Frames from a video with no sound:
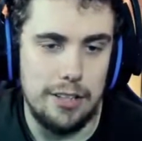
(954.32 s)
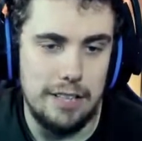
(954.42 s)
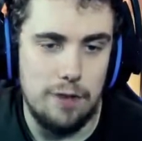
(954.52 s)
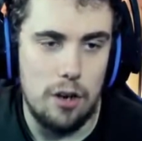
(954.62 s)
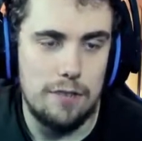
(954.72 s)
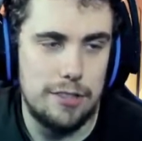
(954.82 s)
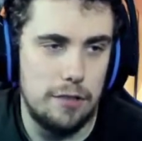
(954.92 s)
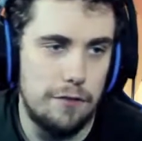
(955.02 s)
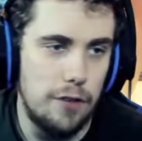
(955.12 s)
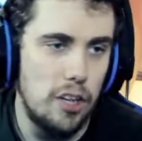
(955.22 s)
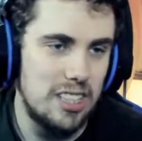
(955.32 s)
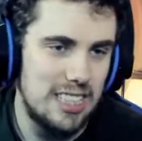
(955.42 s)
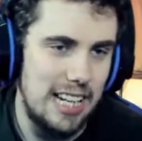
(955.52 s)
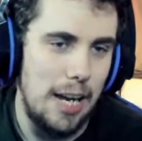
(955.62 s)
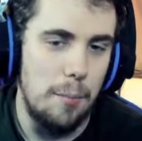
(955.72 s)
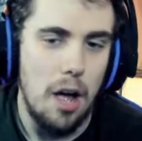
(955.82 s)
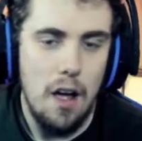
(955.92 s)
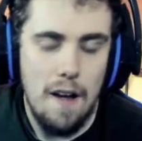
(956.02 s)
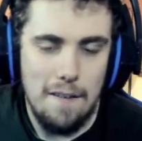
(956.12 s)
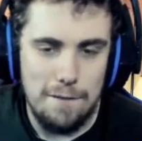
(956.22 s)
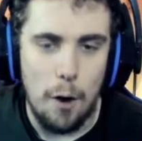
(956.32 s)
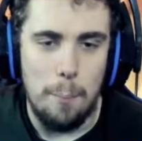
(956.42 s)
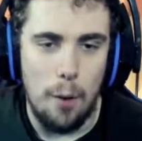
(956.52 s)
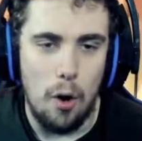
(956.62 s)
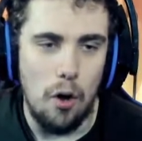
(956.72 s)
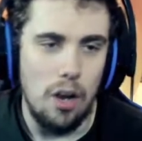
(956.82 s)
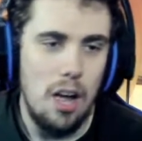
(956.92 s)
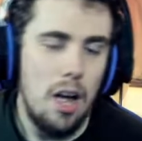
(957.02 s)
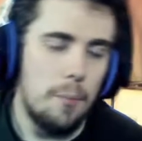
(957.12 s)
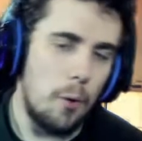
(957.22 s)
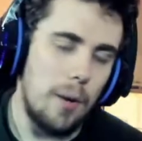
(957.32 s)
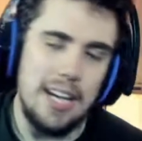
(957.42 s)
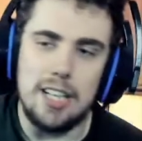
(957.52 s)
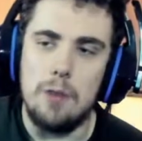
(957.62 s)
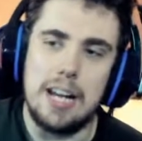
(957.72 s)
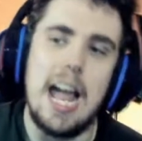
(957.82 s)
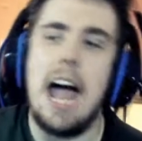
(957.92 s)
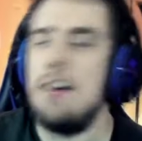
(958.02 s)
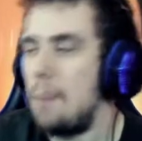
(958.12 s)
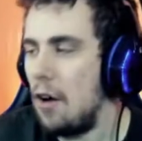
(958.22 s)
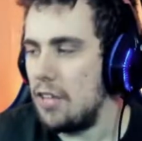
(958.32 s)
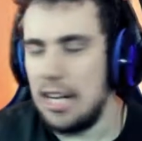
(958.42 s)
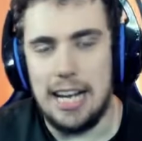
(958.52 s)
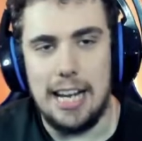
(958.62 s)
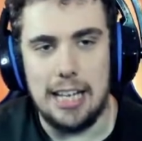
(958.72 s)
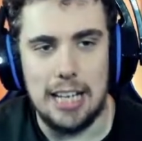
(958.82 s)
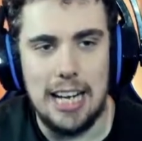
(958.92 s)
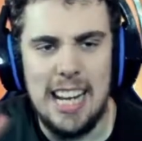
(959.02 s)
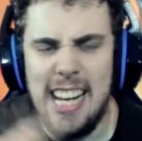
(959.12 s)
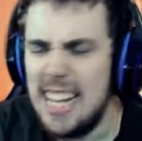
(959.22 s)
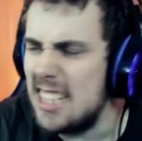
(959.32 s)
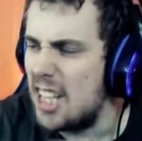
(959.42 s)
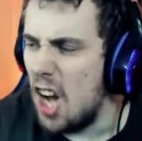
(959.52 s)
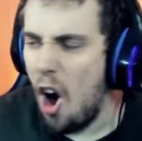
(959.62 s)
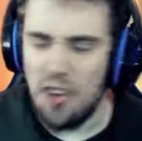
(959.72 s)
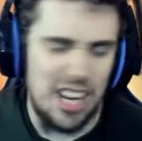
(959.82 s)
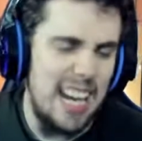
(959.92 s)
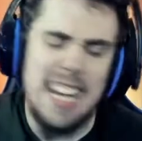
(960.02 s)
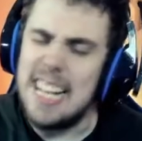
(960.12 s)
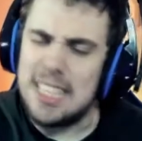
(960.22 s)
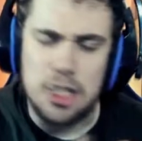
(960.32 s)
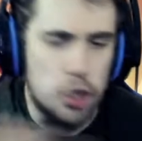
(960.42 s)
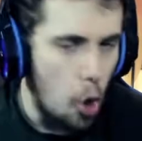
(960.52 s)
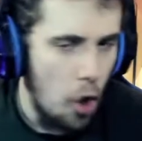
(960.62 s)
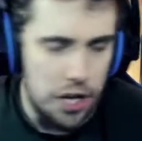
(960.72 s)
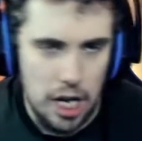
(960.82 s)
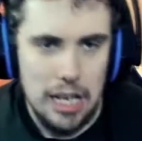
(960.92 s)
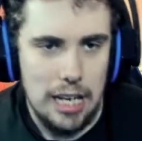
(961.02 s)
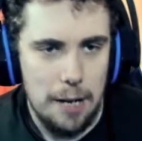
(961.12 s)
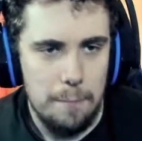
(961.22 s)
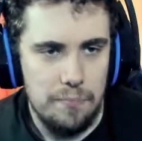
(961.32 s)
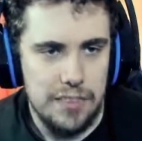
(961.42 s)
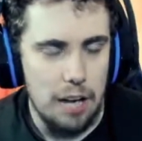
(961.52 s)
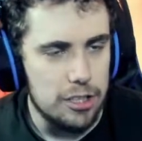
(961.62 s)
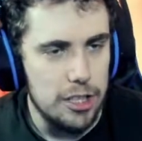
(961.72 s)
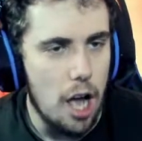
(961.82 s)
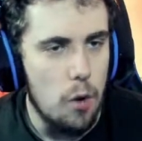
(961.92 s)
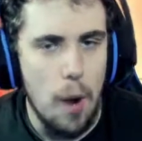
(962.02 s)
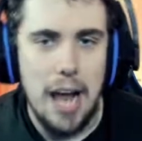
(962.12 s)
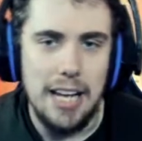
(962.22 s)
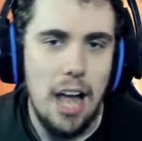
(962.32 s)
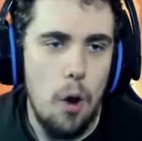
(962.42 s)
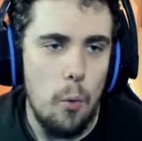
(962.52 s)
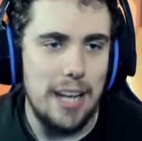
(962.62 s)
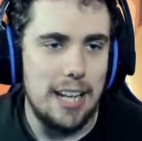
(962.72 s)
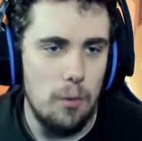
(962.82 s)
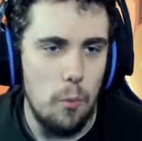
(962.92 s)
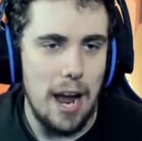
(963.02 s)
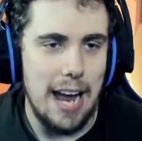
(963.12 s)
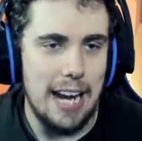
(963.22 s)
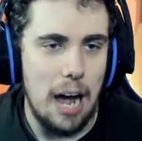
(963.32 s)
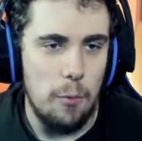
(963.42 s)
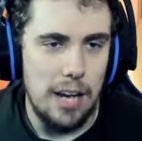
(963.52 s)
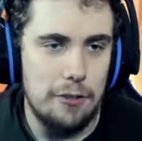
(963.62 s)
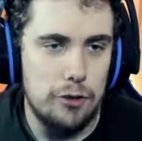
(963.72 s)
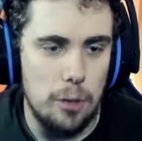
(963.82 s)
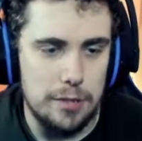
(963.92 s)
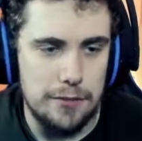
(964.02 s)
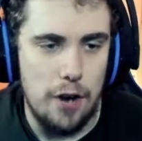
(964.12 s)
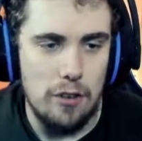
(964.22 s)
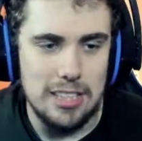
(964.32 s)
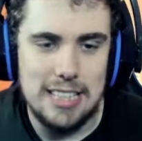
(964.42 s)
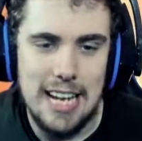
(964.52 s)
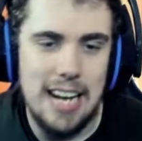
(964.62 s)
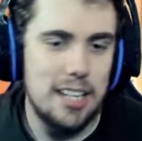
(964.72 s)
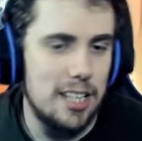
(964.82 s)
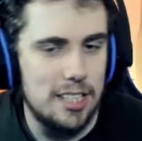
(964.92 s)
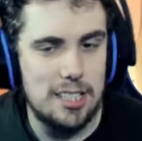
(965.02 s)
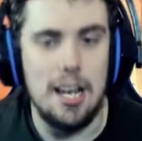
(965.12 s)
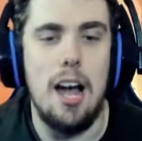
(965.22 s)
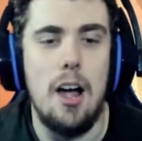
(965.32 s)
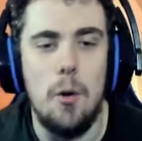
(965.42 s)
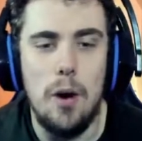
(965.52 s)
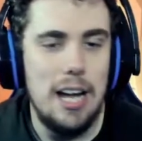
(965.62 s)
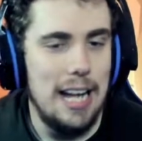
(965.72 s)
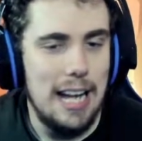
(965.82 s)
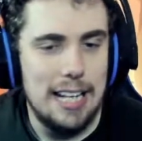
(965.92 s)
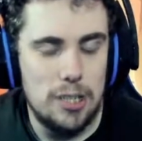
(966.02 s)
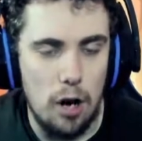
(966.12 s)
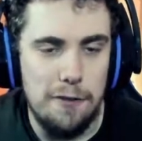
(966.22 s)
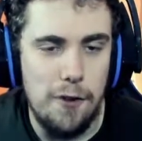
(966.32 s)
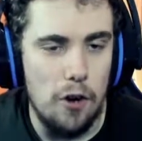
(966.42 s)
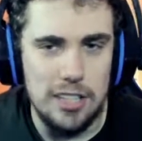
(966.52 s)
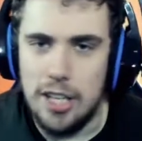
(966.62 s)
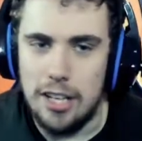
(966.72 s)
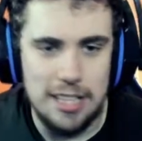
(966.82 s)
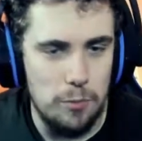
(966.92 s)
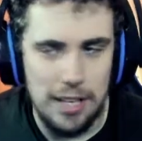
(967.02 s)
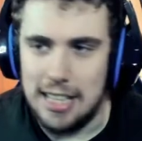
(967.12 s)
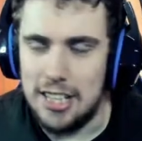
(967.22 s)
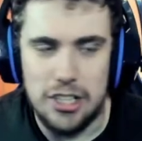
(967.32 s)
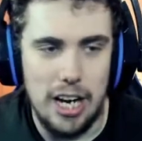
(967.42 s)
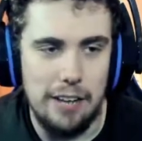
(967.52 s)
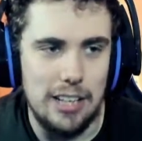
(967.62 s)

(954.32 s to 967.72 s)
Divock for some first team football. But we don't care about the league. The league is gone. The league is done. There's no way we can win, and we dropped as far as 6th, so top 4 is the only thing we can achieve.